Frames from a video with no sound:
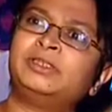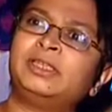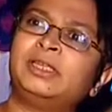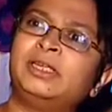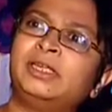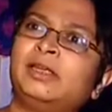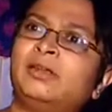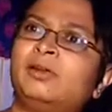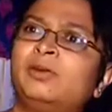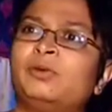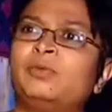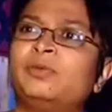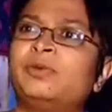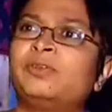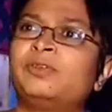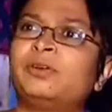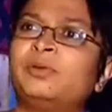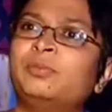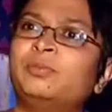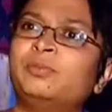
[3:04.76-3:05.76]
saying, Look,
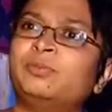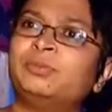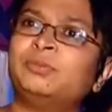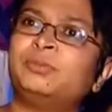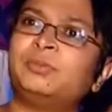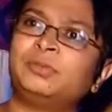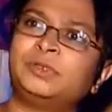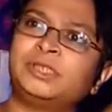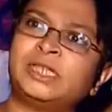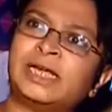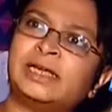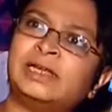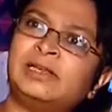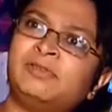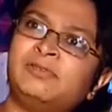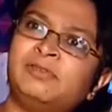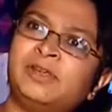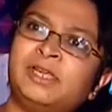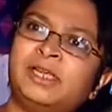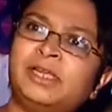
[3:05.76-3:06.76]
we're from
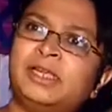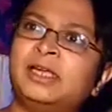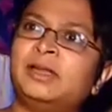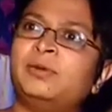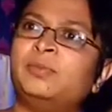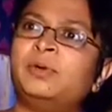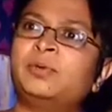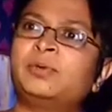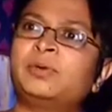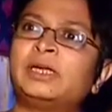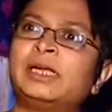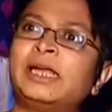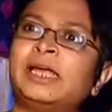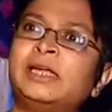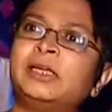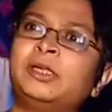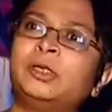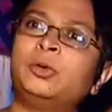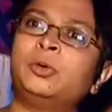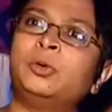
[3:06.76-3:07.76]
Channel V and we would
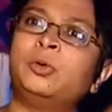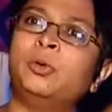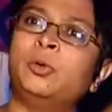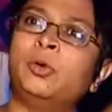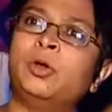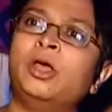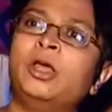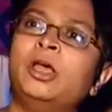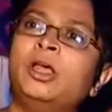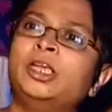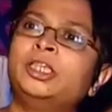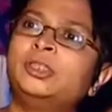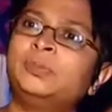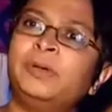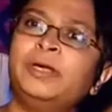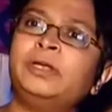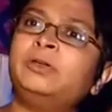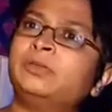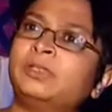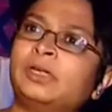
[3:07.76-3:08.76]
like to
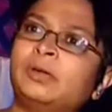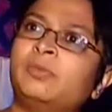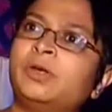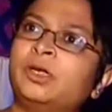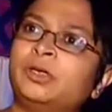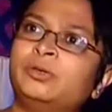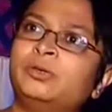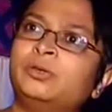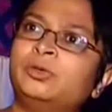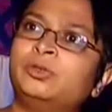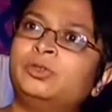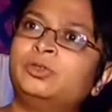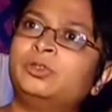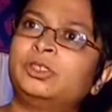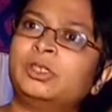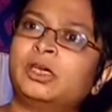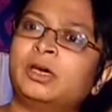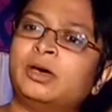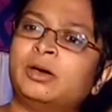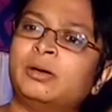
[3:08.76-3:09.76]
speak to someone
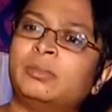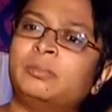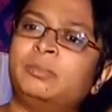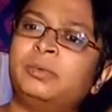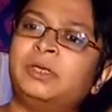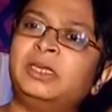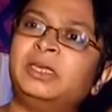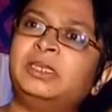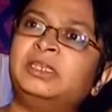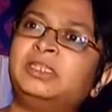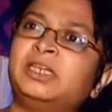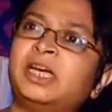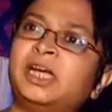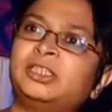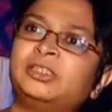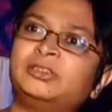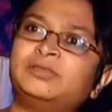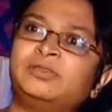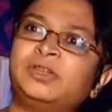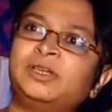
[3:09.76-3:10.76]
who's uh, been in
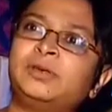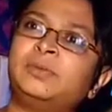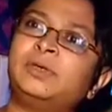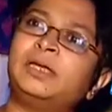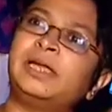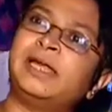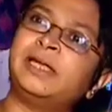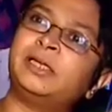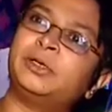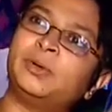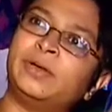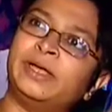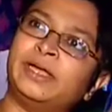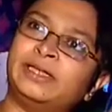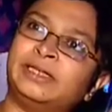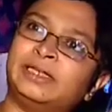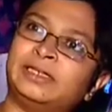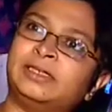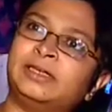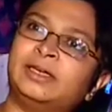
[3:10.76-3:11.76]
charge of it, we'd like to
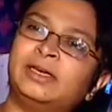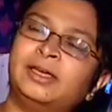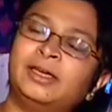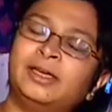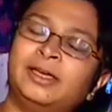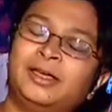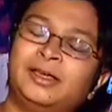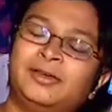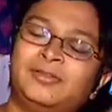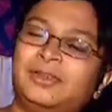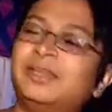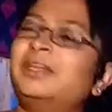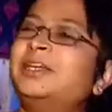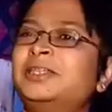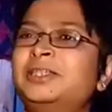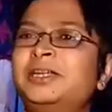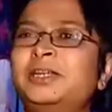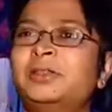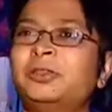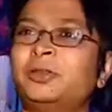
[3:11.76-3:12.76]
air it. We
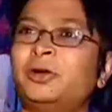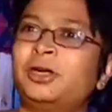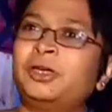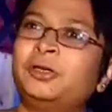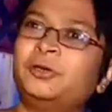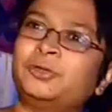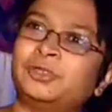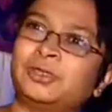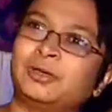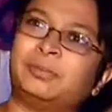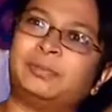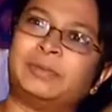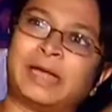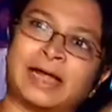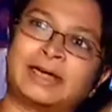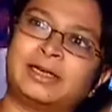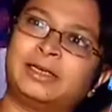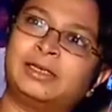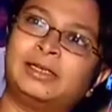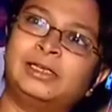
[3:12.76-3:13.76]
initially thought it was a
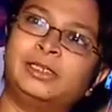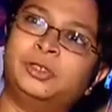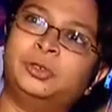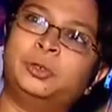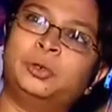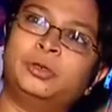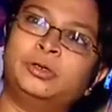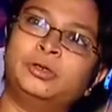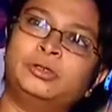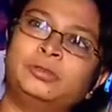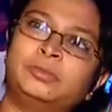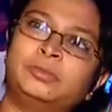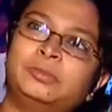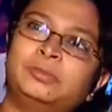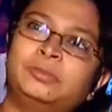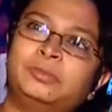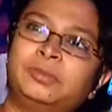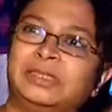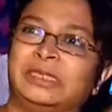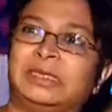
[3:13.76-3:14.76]
practical joke,
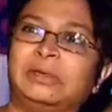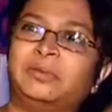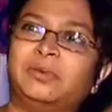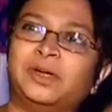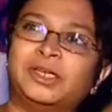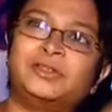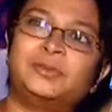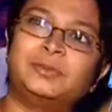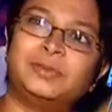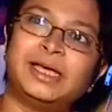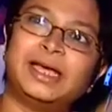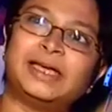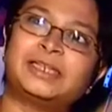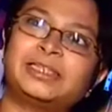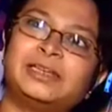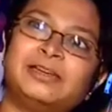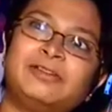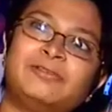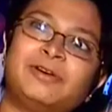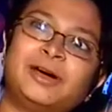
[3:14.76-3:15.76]
but then once we
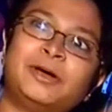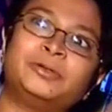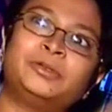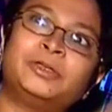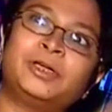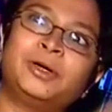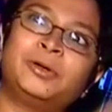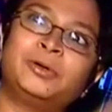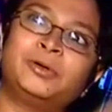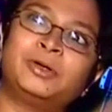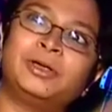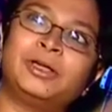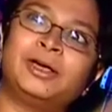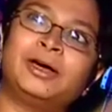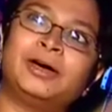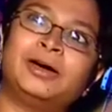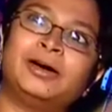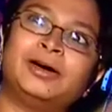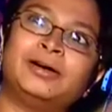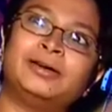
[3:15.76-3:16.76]
actually found out
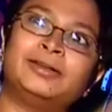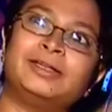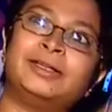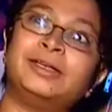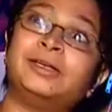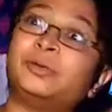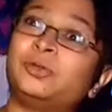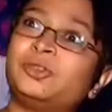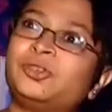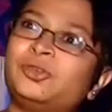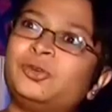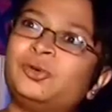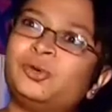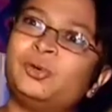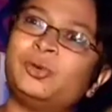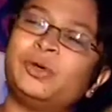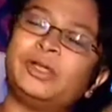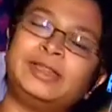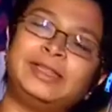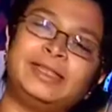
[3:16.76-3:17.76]
uh, that it was
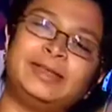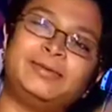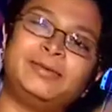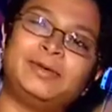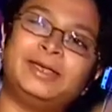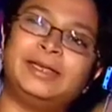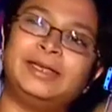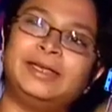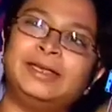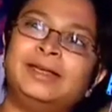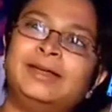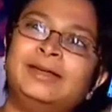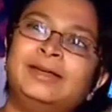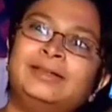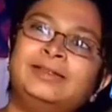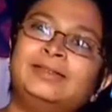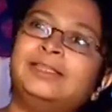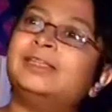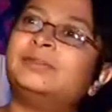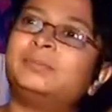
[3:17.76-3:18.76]
true, and then we
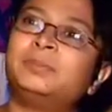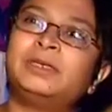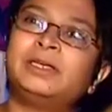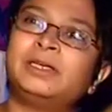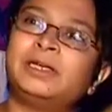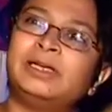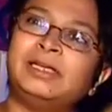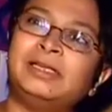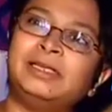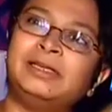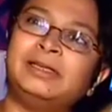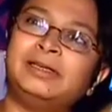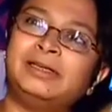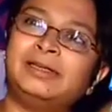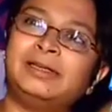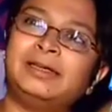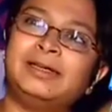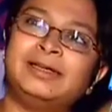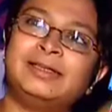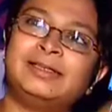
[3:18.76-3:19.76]
desperately
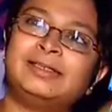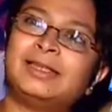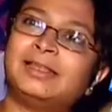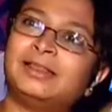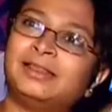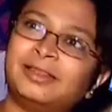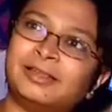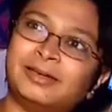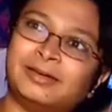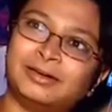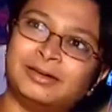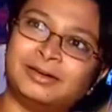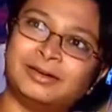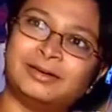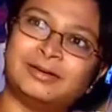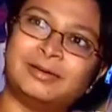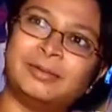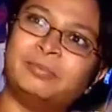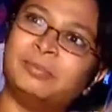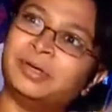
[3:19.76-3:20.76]
sent
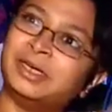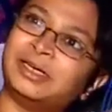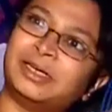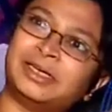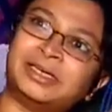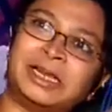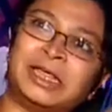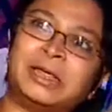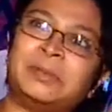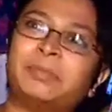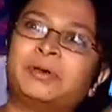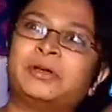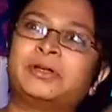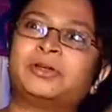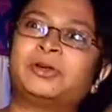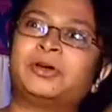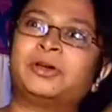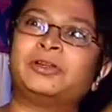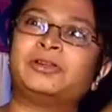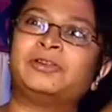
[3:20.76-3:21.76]
the beta tape
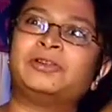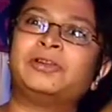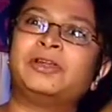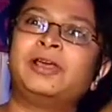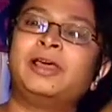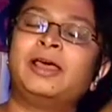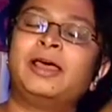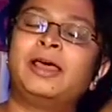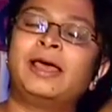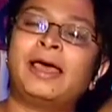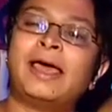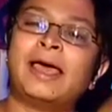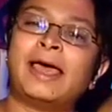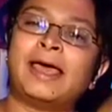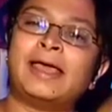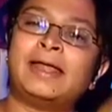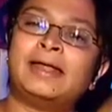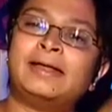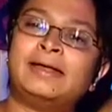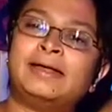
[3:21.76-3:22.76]
across
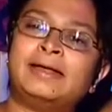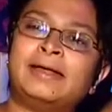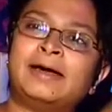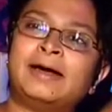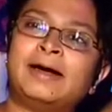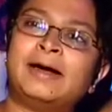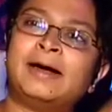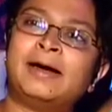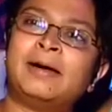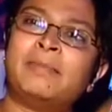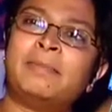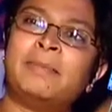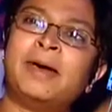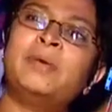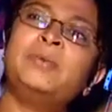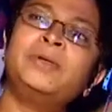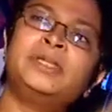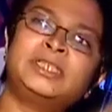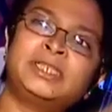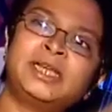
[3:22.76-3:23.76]
and uh,
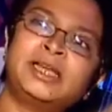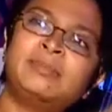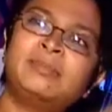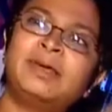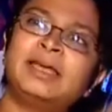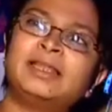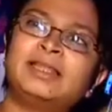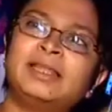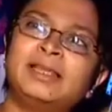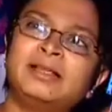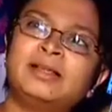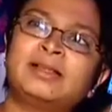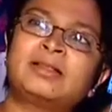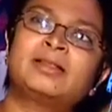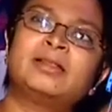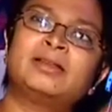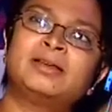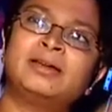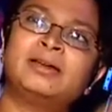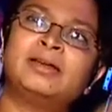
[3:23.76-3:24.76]
by which time I think
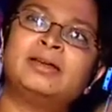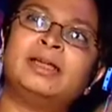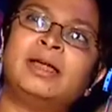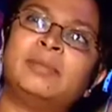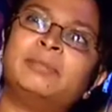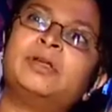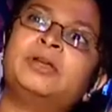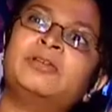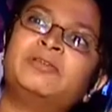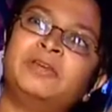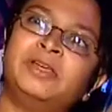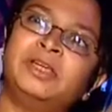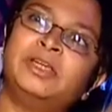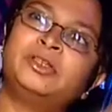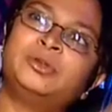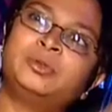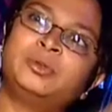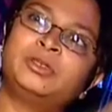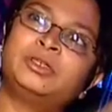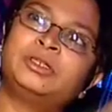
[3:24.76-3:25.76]
the number of
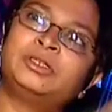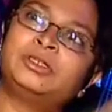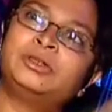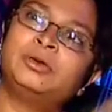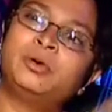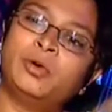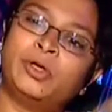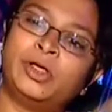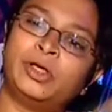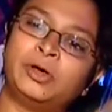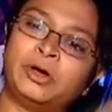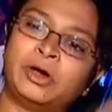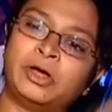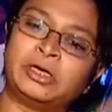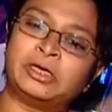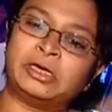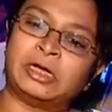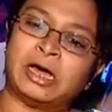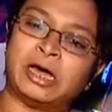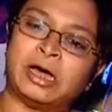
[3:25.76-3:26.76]
hits was going
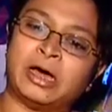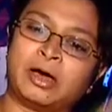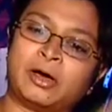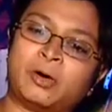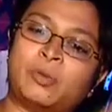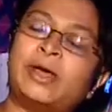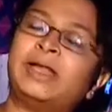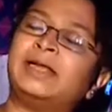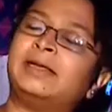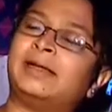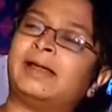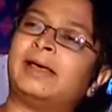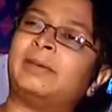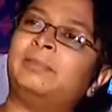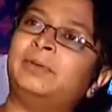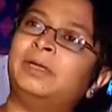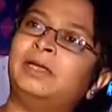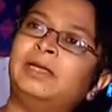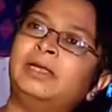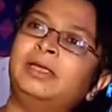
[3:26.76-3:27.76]
on uh, quite
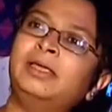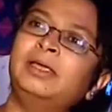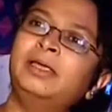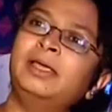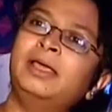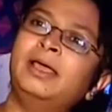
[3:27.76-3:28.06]
rapidly.